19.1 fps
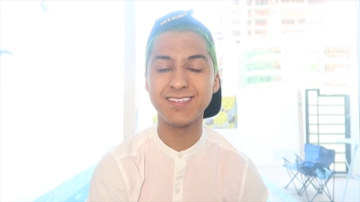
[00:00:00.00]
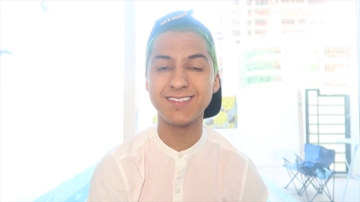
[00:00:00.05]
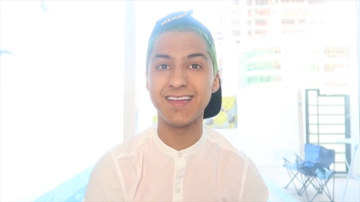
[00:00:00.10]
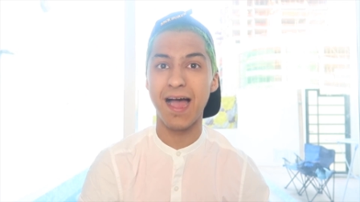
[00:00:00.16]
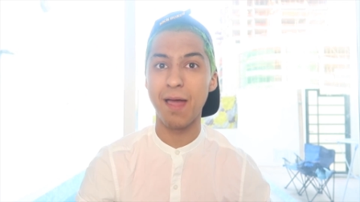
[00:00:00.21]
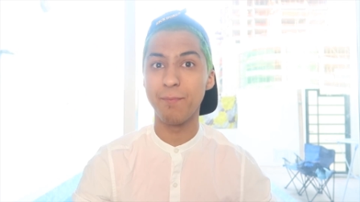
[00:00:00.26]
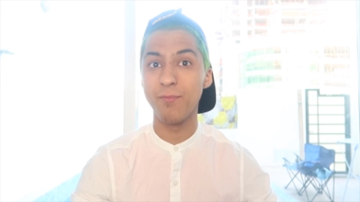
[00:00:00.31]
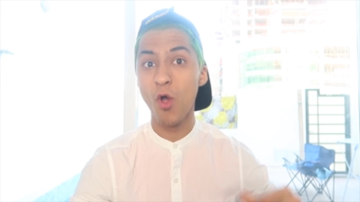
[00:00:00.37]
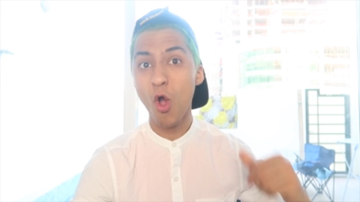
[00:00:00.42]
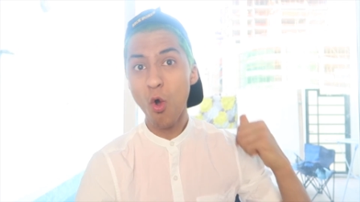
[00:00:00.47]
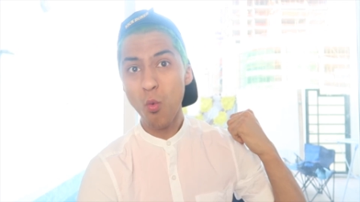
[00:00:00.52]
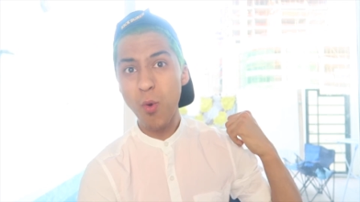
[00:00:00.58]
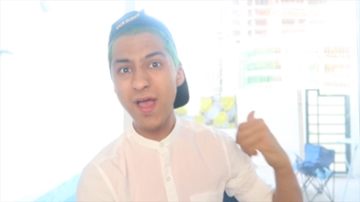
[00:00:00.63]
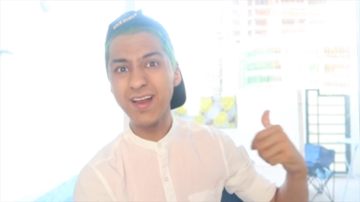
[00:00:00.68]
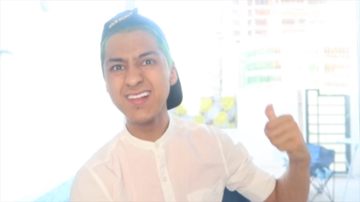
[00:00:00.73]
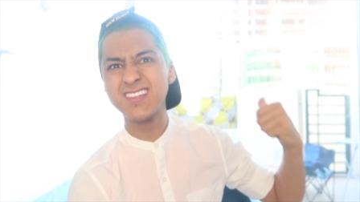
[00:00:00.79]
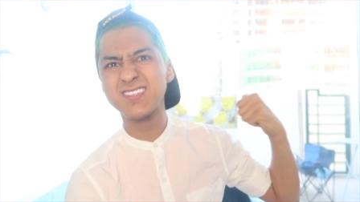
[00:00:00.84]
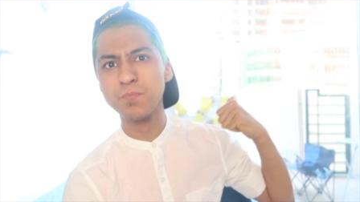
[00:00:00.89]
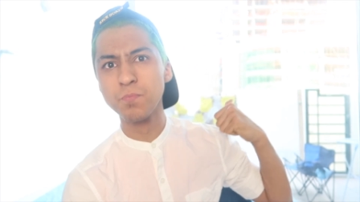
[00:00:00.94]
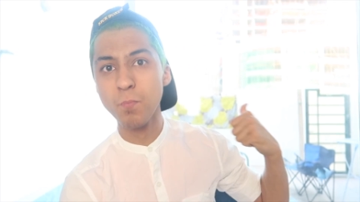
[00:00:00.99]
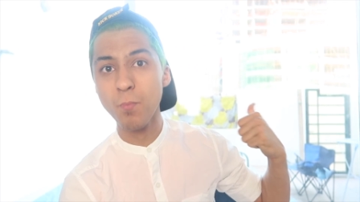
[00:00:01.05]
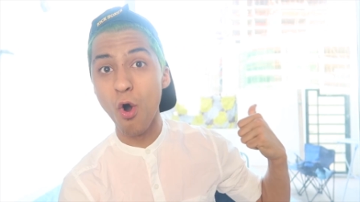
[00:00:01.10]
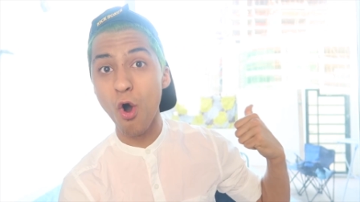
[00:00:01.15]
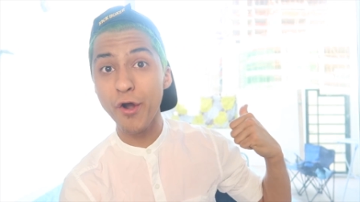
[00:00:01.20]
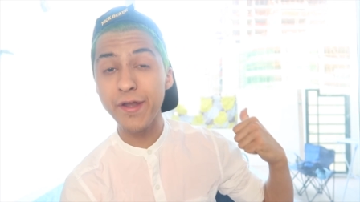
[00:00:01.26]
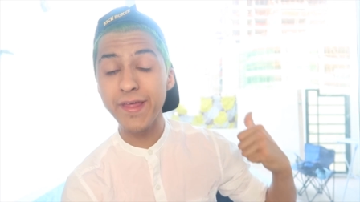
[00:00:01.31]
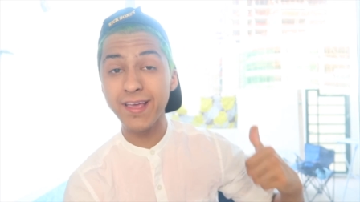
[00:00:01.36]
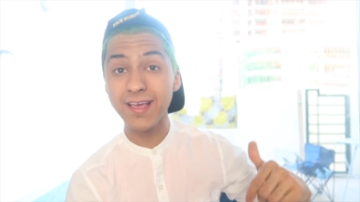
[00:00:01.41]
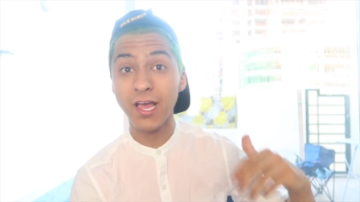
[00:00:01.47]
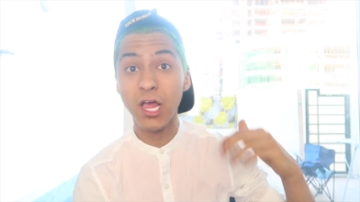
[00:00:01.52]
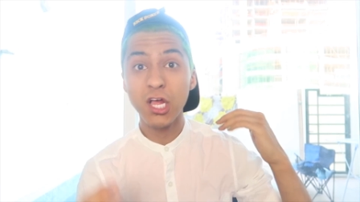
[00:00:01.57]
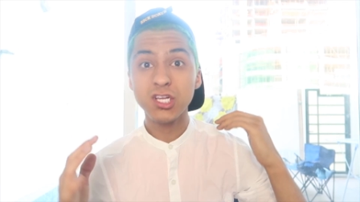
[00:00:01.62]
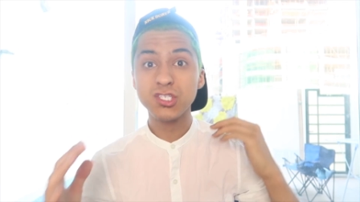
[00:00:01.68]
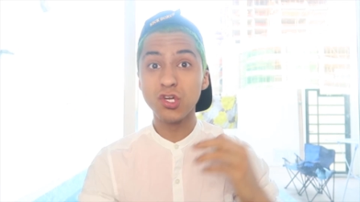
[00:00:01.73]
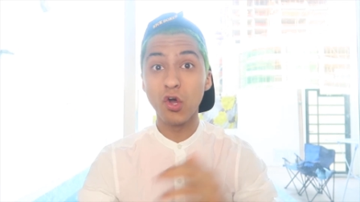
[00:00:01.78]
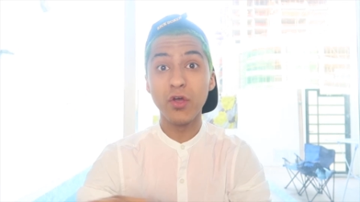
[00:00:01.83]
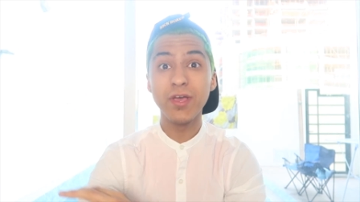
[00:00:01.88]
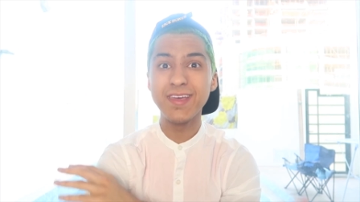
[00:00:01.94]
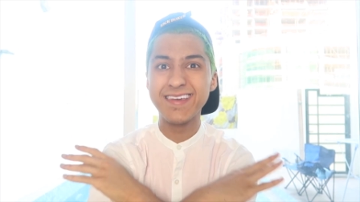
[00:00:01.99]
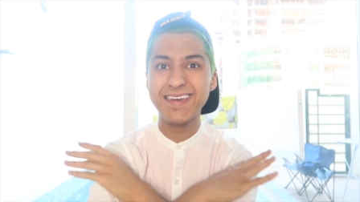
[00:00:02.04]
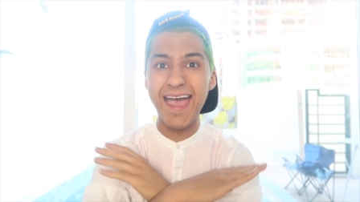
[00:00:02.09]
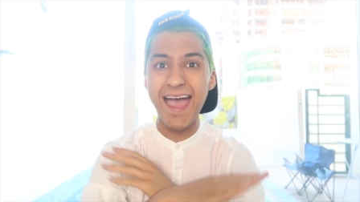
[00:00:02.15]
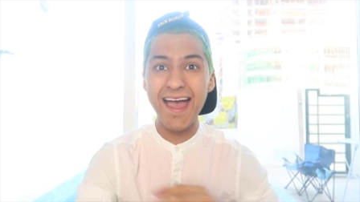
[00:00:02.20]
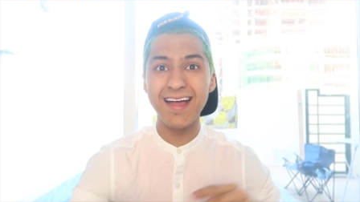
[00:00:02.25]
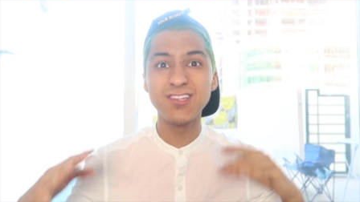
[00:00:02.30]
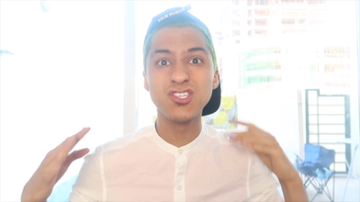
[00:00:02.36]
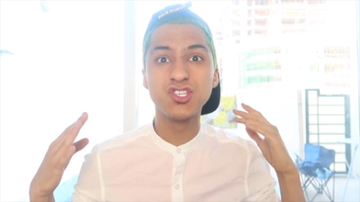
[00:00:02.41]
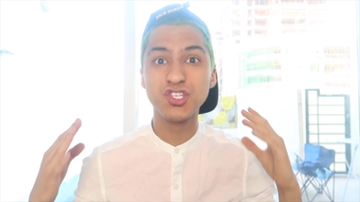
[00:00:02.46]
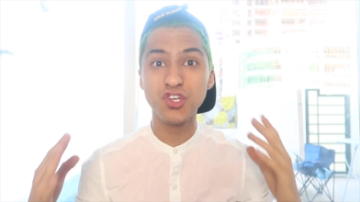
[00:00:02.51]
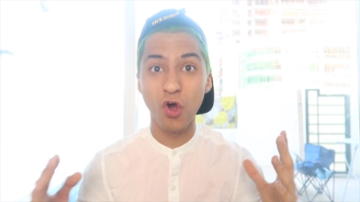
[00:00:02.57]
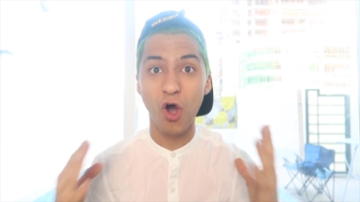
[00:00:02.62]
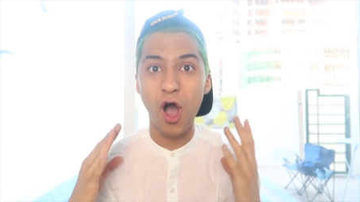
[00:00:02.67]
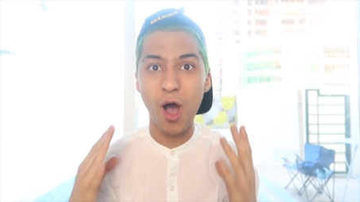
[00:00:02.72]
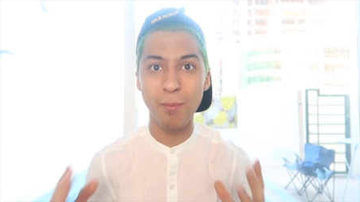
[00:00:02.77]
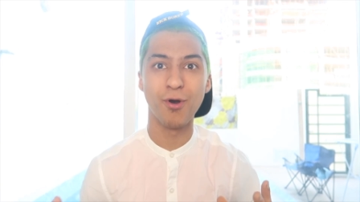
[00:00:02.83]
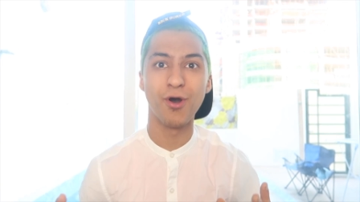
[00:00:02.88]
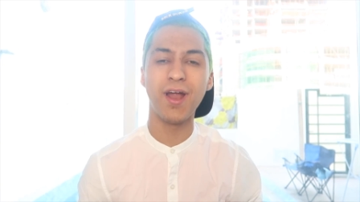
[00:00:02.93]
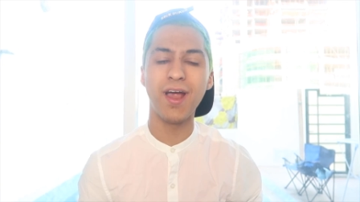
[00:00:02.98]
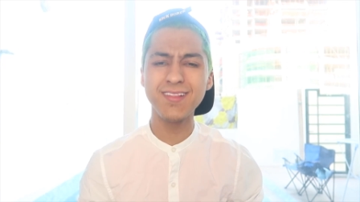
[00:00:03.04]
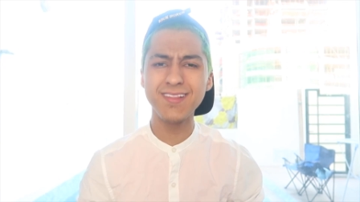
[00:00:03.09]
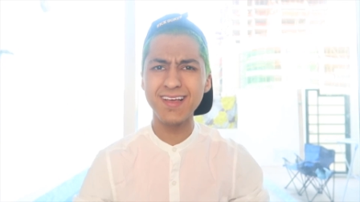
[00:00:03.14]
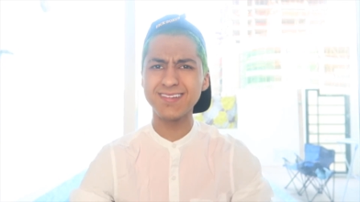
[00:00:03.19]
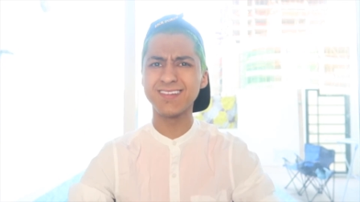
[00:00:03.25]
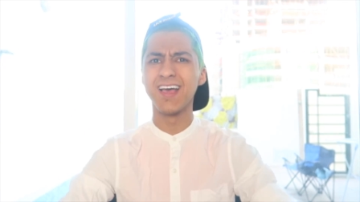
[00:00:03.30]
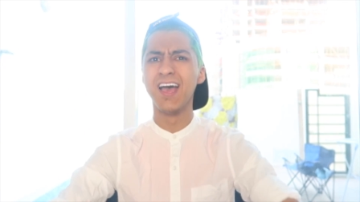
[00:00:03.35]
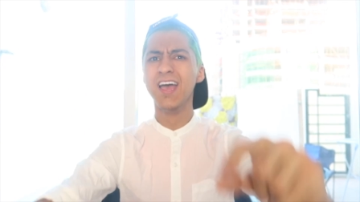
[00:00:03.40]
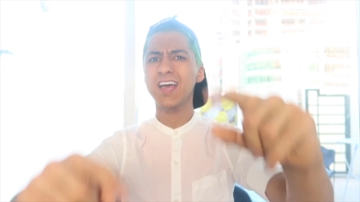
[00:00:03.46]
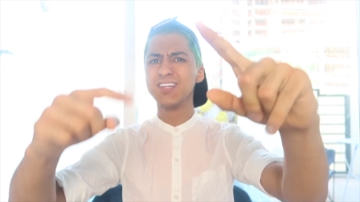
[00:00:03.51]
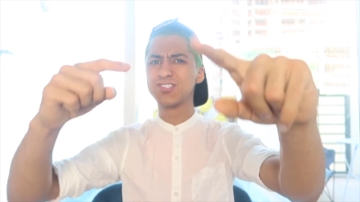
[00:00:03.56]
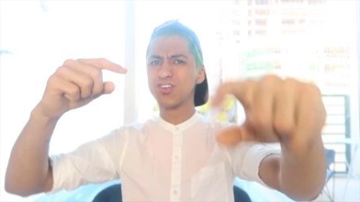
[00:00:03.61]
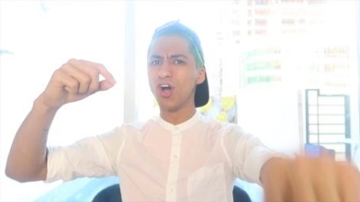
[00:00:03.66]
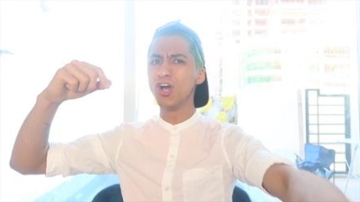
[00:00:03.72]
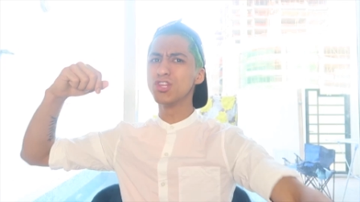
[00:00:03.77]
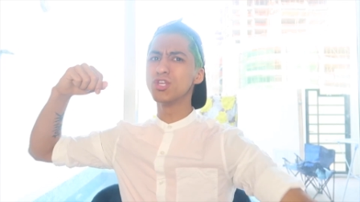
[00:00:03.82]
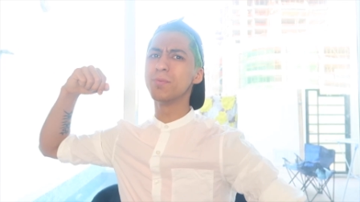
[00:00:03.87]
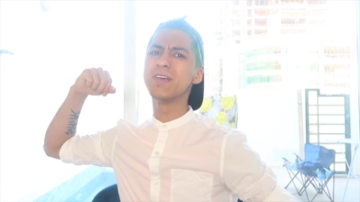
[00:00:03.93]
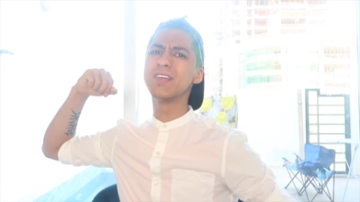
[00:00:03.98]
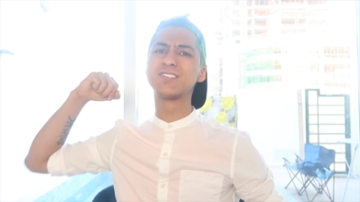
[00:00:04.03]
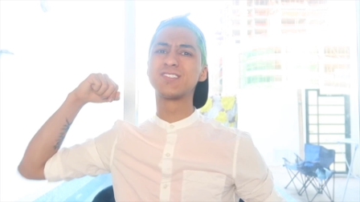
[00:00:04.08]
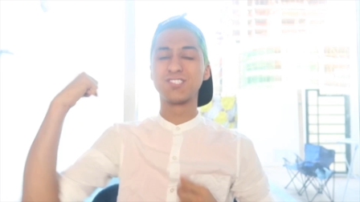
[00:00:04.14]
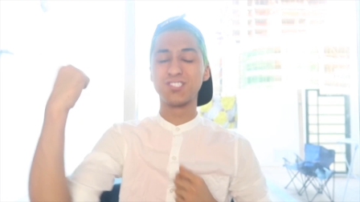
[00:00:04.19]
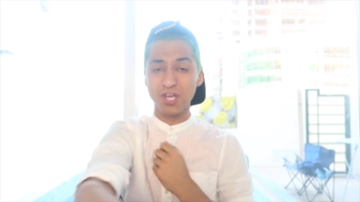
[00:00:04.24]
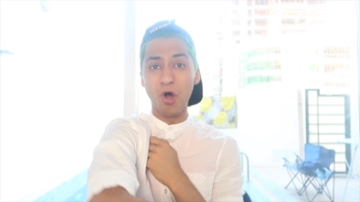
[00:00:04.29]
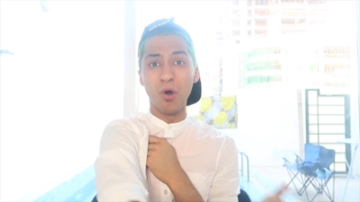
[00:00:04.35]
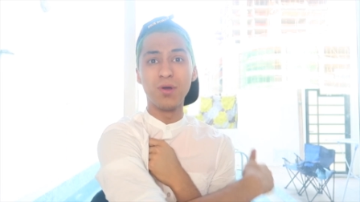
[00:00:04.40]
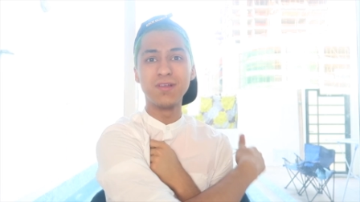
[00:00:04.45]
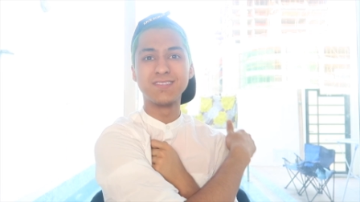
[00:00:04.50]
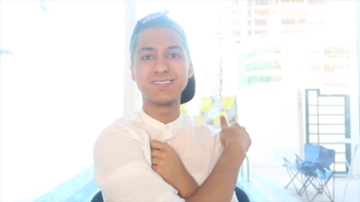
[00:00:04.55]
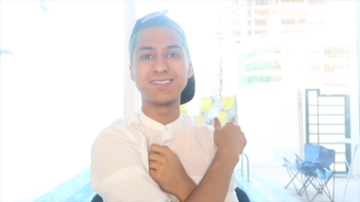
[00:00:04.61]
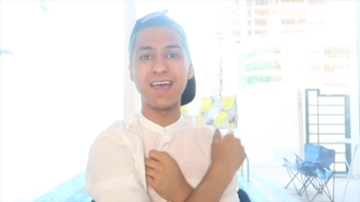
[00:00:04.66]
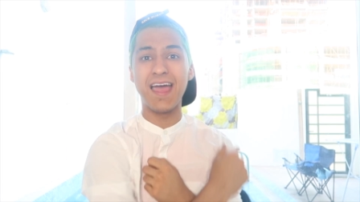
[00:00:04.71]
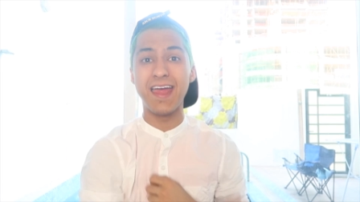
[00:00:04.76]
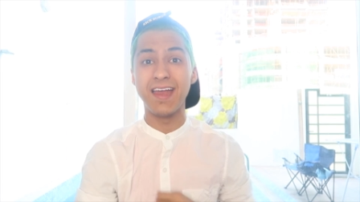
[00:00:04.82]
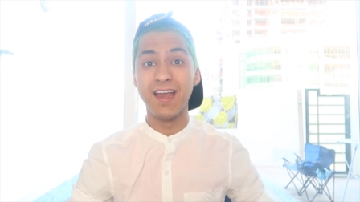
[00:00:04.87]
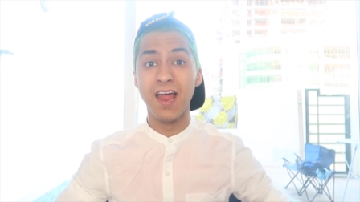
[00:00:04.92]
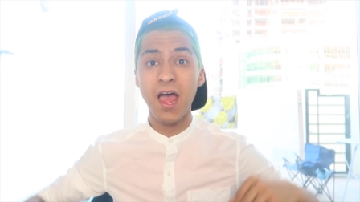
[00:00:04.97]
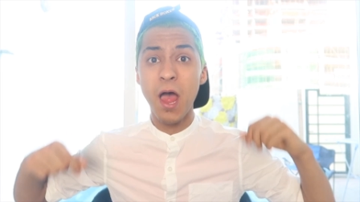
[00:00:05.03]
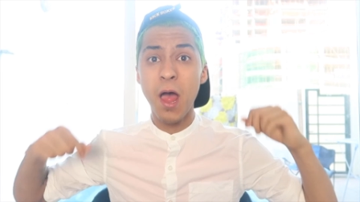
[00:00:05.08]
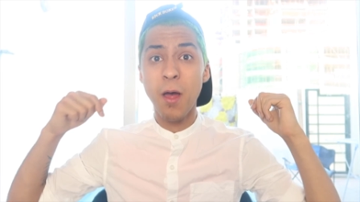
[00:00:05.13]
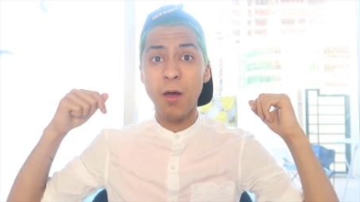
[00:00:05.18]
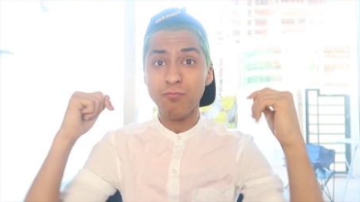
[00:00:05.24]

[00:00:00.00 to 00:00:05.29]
this time when it's morning so he can show up, alright guys? It's going to be so insane.